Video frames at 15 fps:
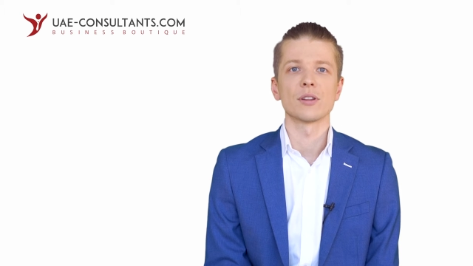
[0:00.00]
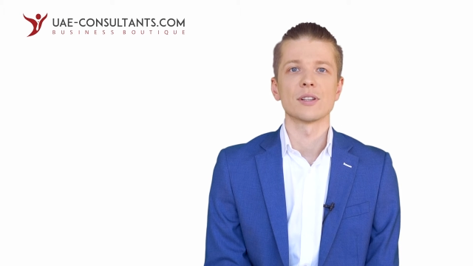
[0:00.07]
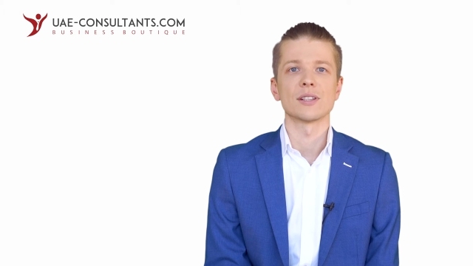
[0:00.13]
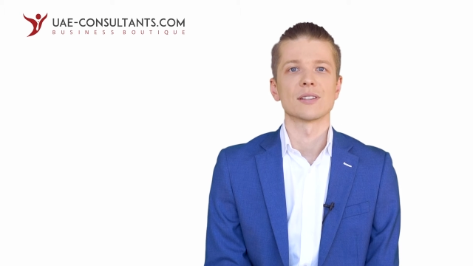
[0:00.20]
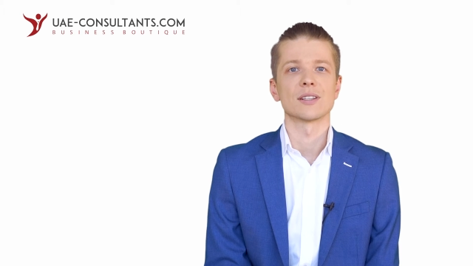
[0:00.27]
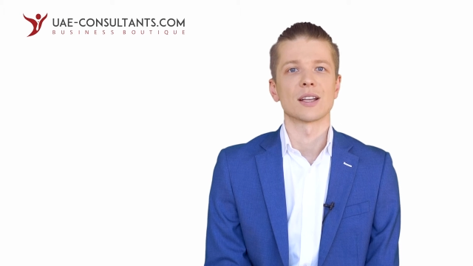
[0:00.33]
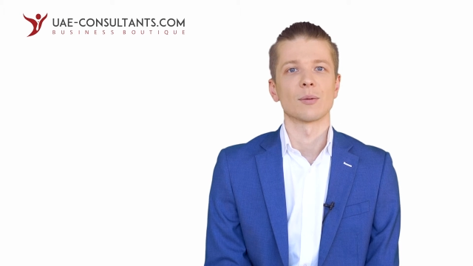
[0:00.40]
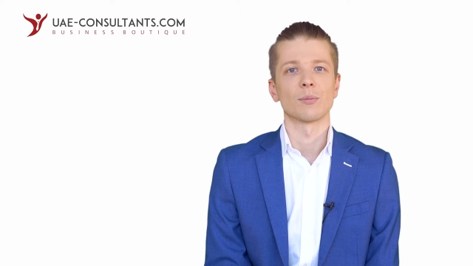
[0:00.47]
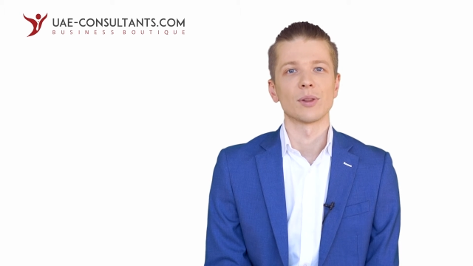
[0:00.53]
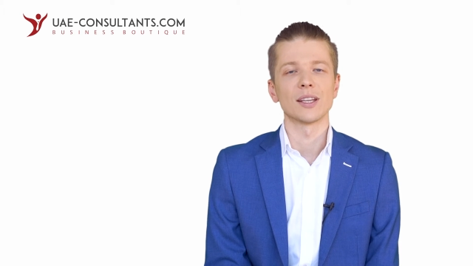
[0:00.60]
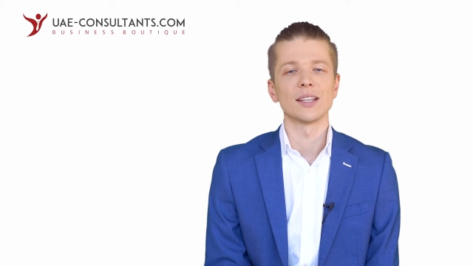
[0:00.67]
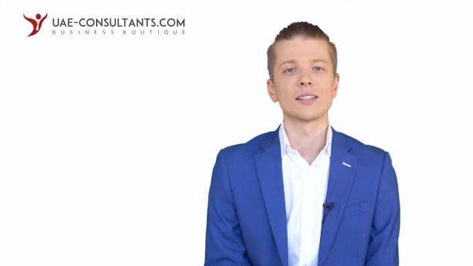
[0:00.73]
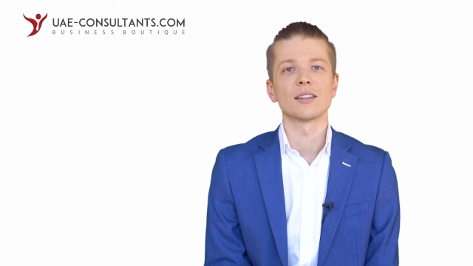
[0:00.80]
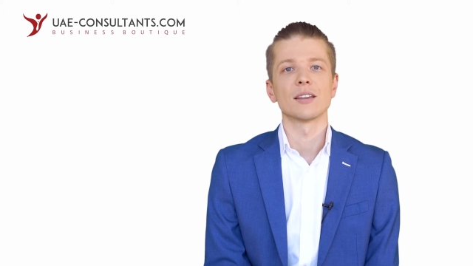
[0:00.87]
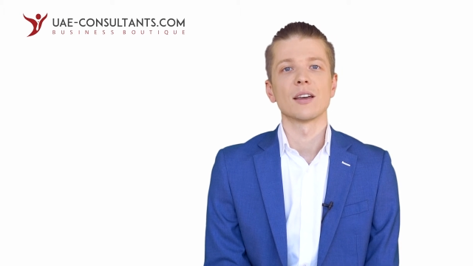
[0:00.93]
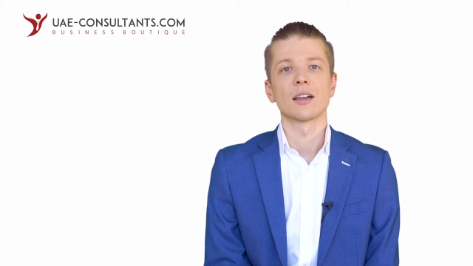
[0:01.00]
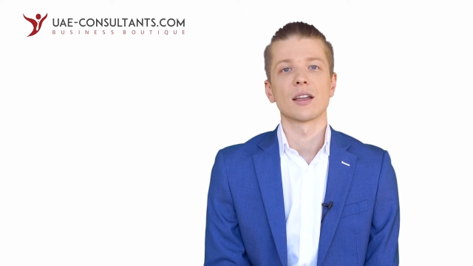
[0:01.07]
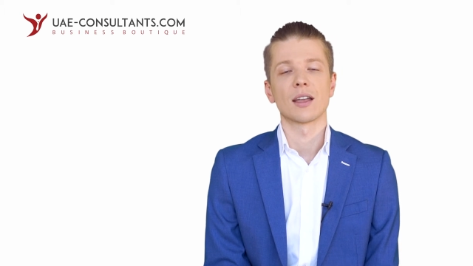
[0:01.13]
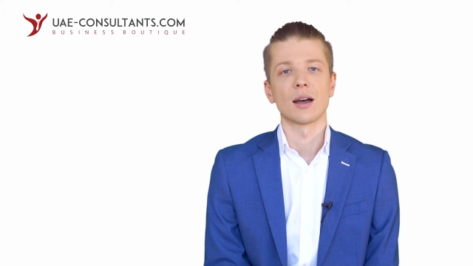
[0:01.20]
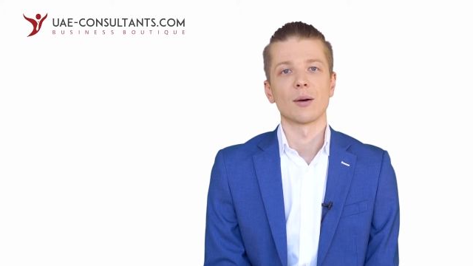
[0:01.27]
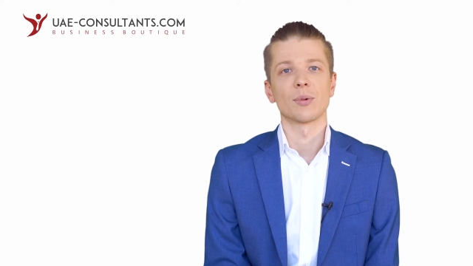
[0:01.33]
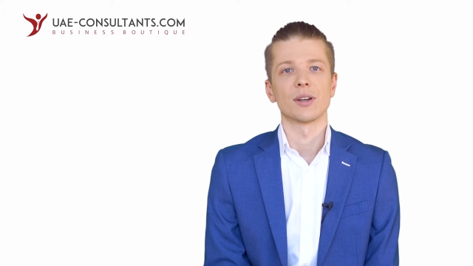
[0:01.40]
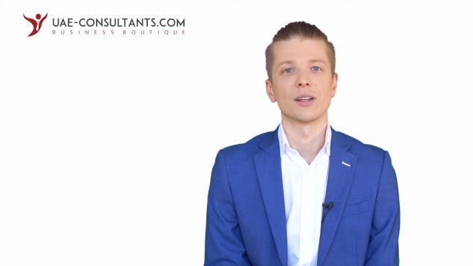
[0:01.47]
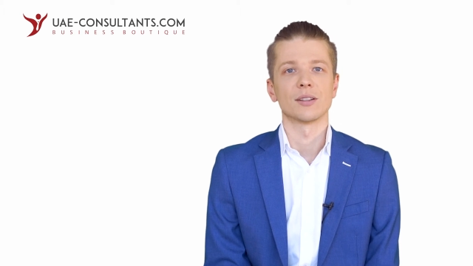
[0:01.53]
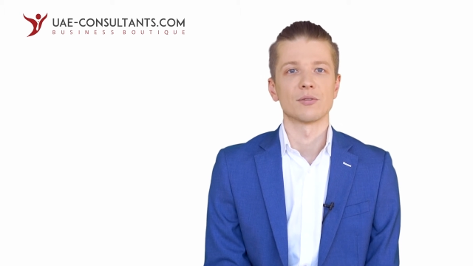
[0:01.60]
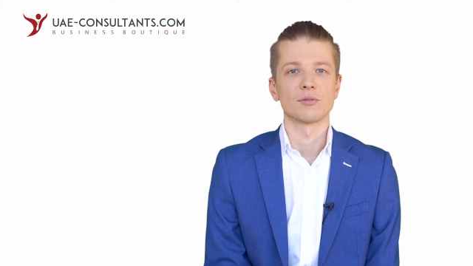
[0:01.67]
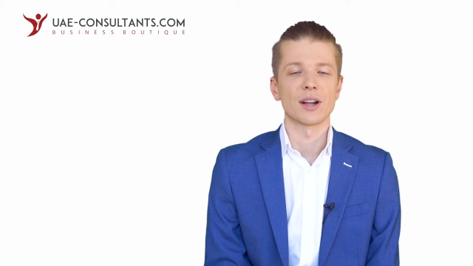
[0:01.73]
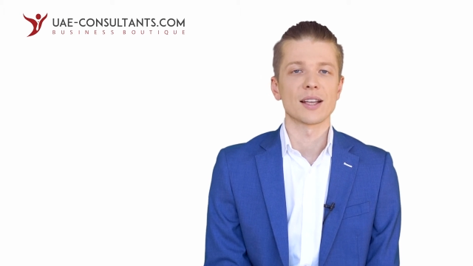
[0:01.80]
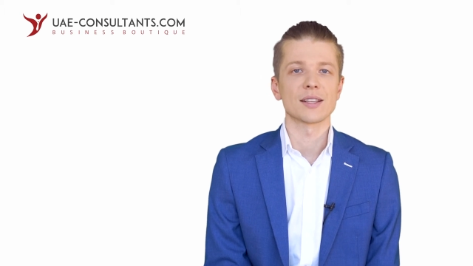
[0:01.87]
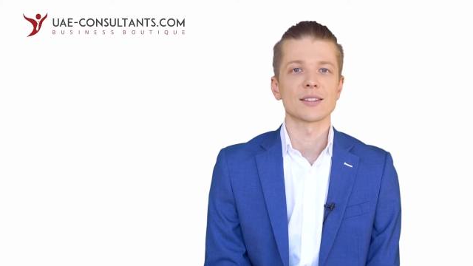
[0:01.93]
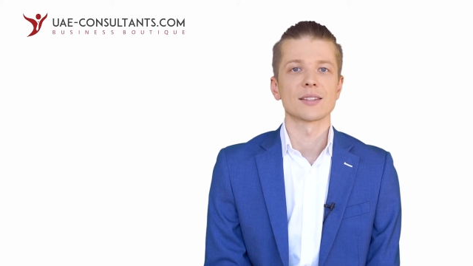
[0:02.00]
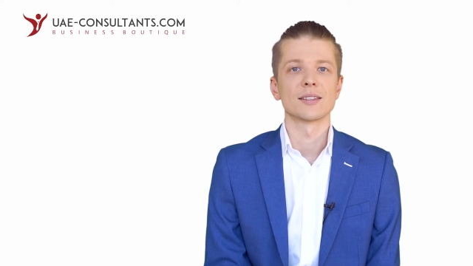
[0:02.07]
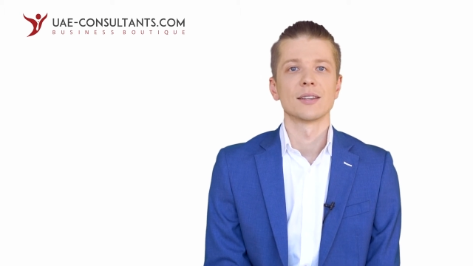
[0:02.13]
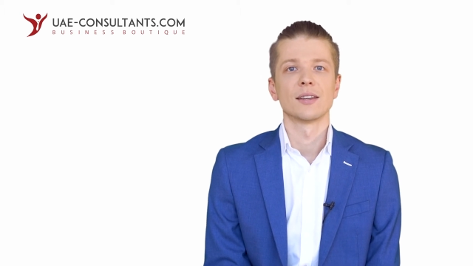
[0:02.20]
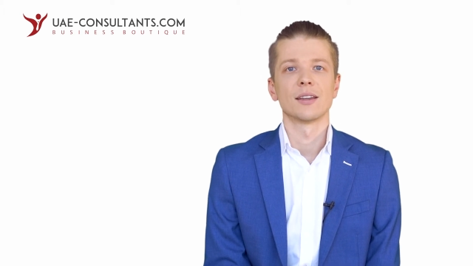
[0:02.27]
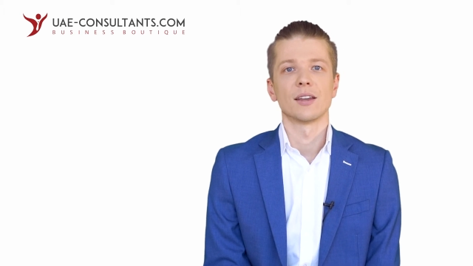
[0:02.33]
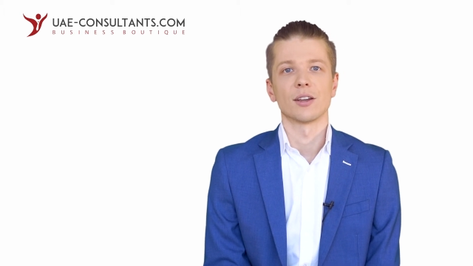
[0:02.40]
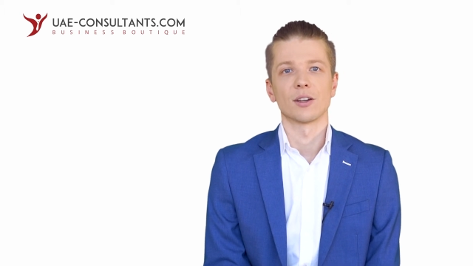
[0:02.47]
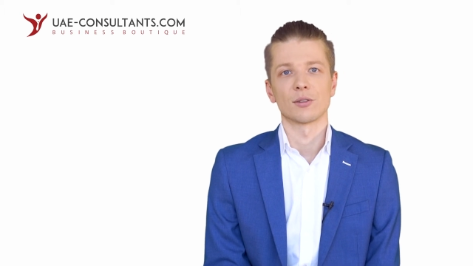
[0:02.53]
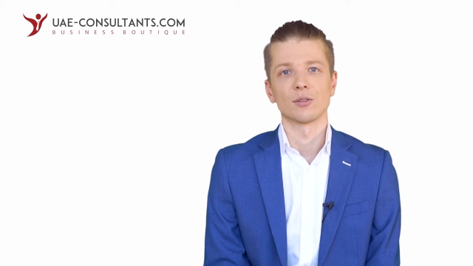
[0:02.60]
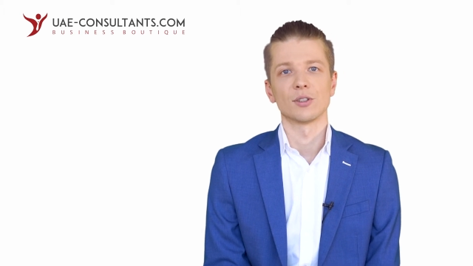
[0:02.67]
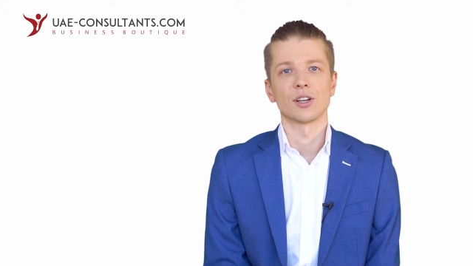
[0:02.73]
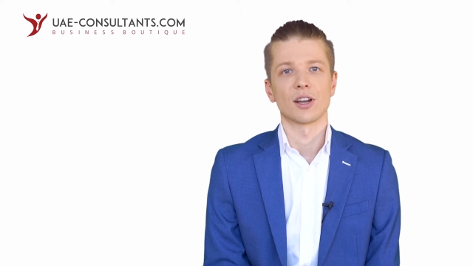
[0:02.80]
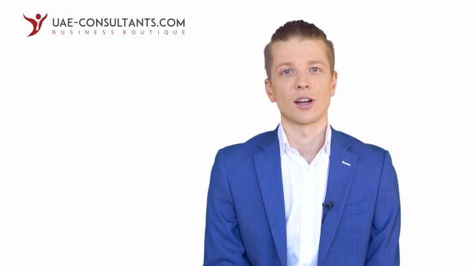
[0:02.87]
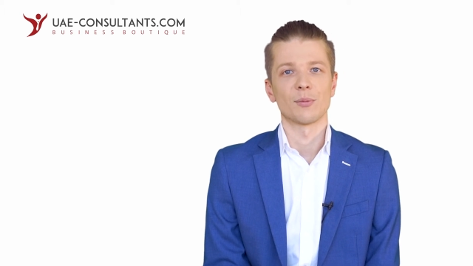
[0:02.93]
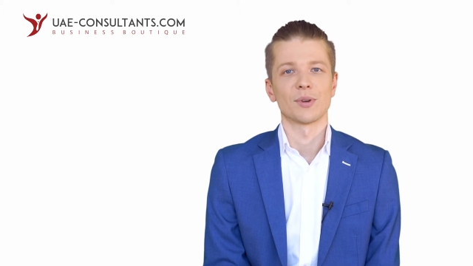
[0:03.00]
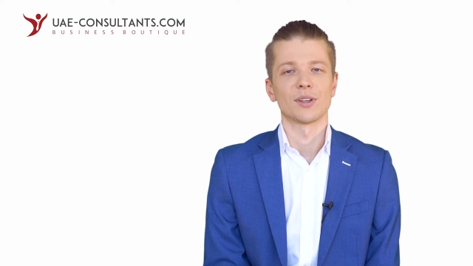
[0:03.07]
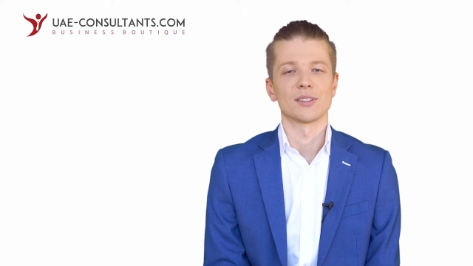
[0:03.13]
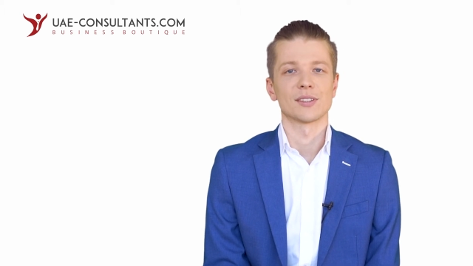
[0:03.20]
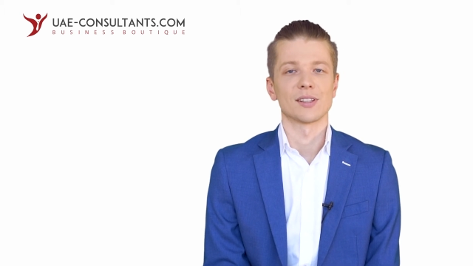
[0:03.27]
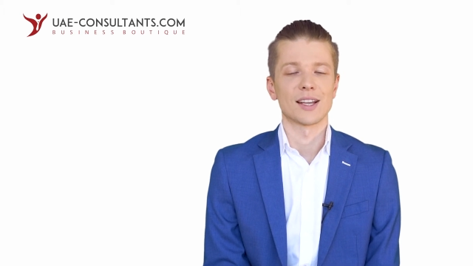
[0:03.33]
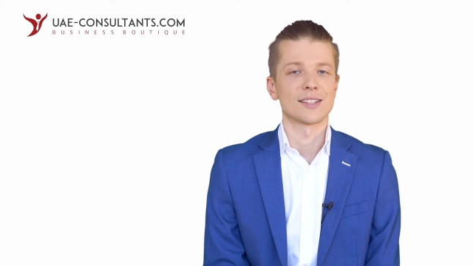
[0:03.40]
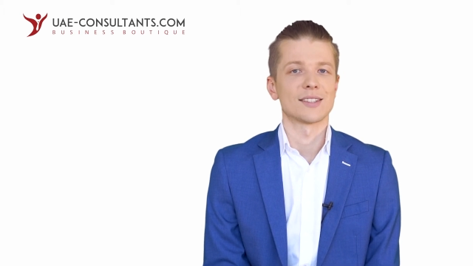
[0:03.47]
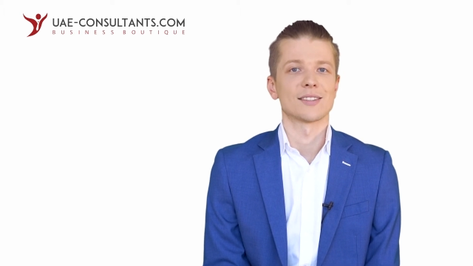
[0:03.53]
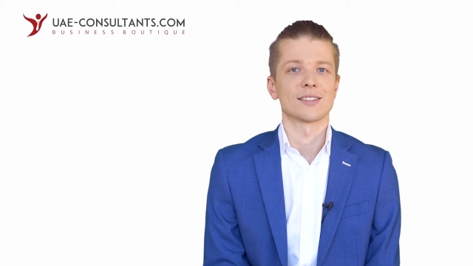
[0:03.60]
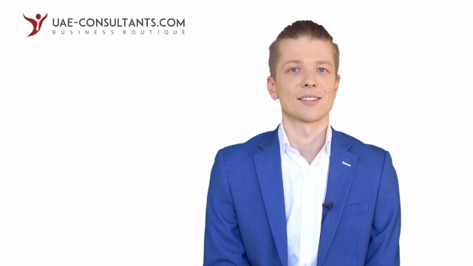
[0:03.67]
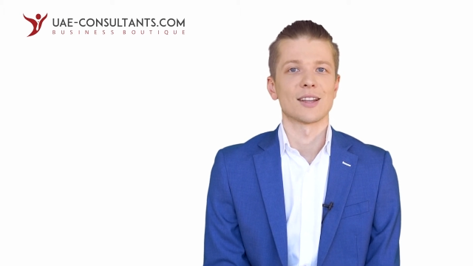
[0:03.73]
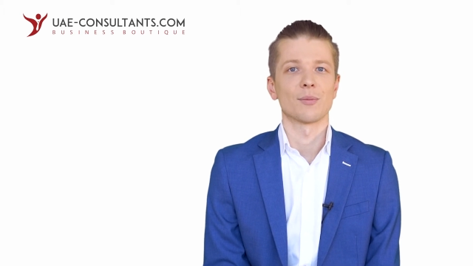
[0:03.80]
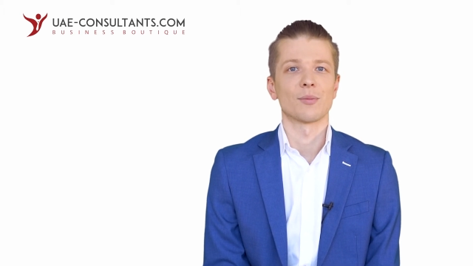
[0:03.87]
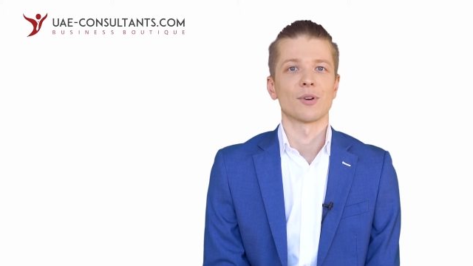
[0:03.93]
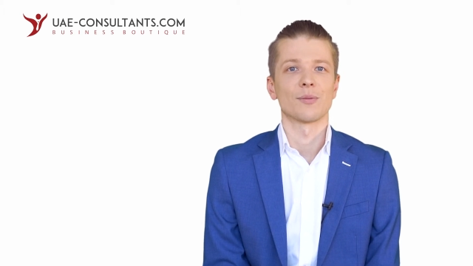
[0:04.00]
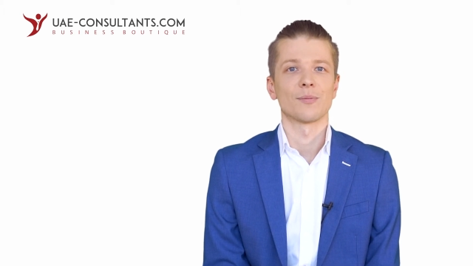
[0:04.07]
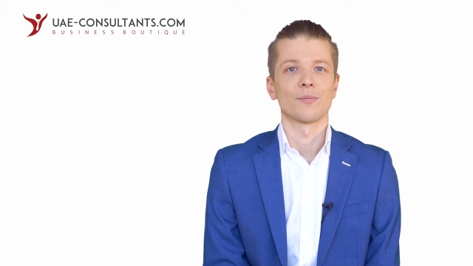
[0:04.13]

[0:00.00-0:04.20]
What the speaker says: this is a complete company address, including company's license number.